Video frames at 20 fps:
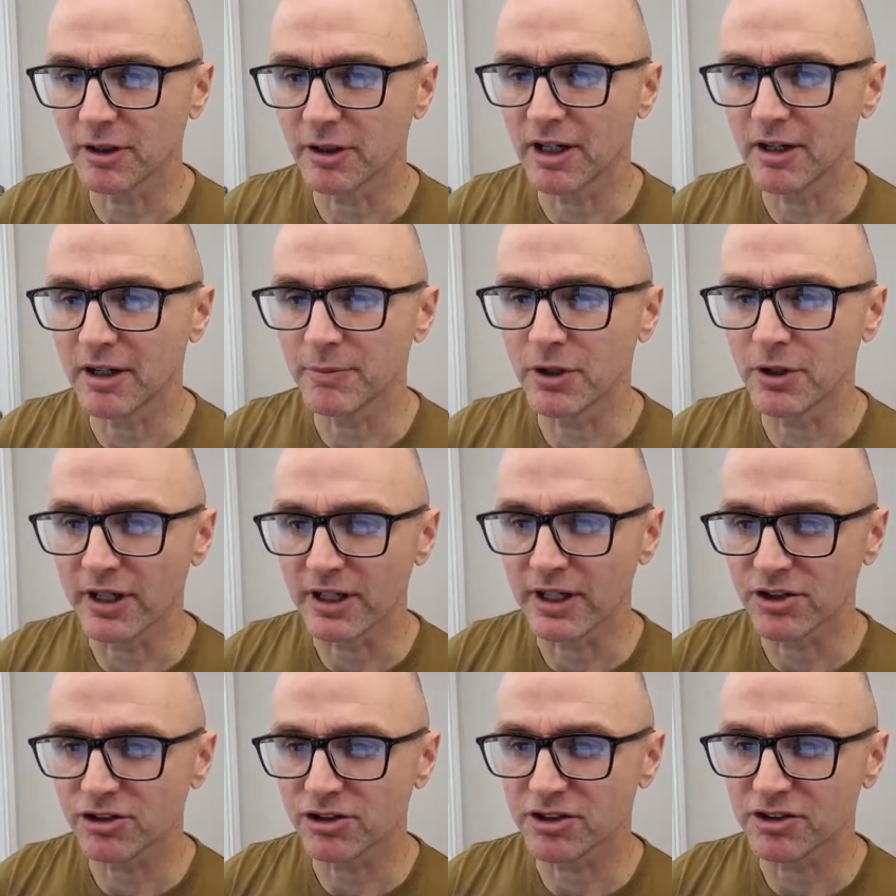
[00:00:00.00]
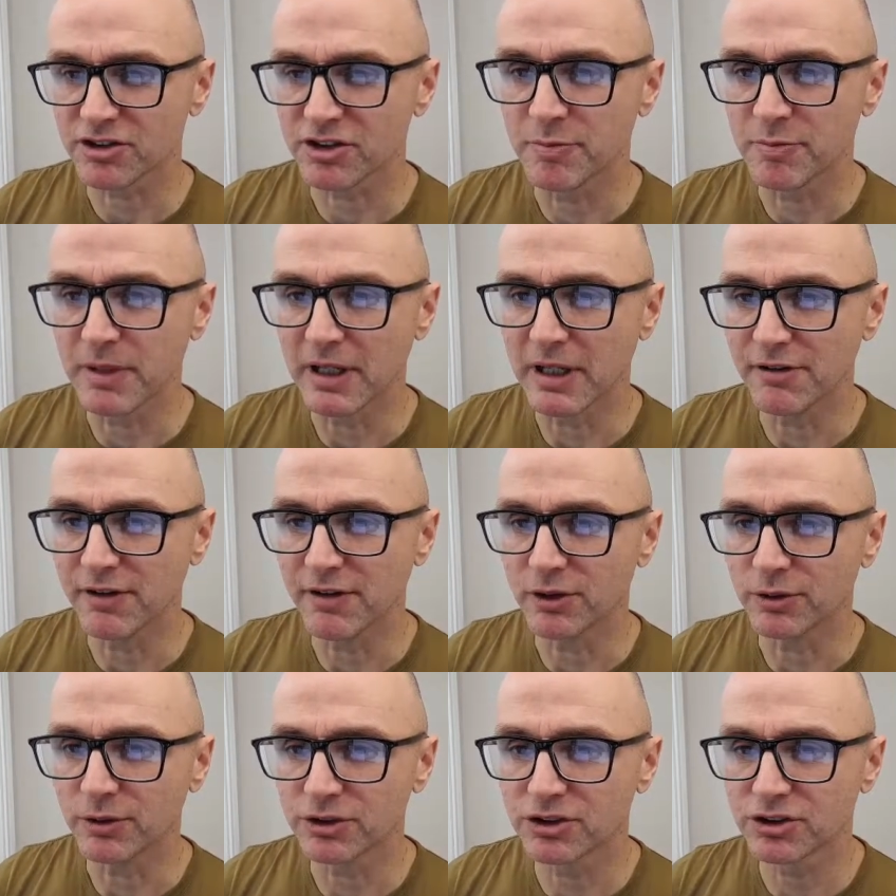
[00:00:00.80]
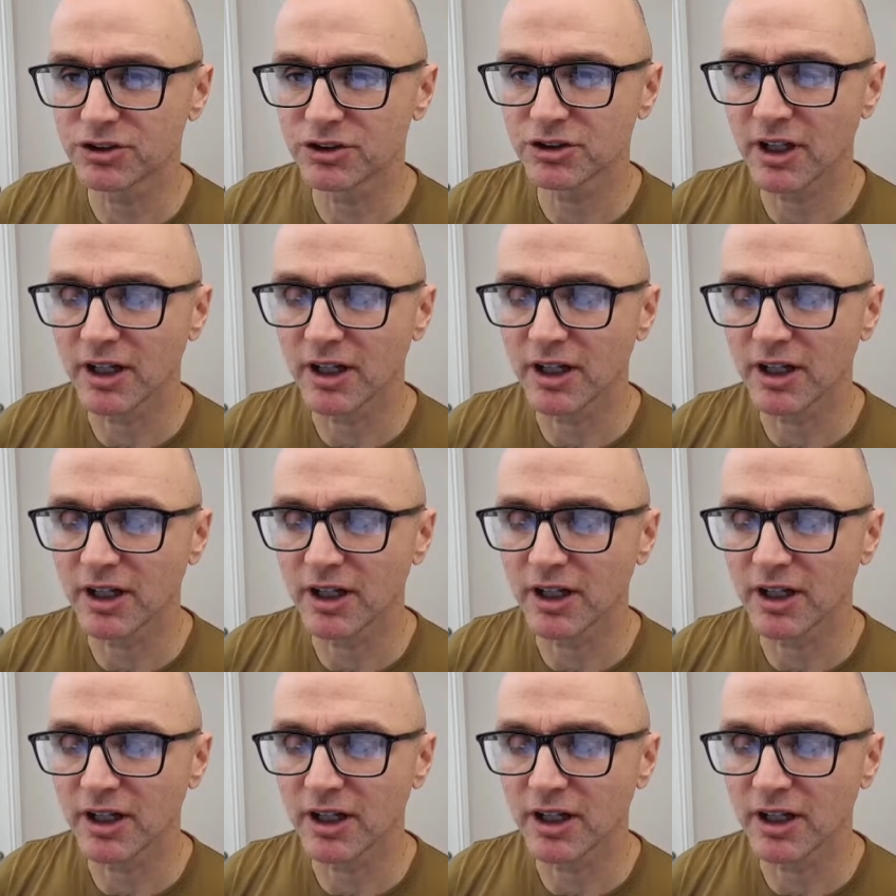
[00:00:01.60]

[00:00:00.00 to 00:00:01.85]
I'm not interested in millivolts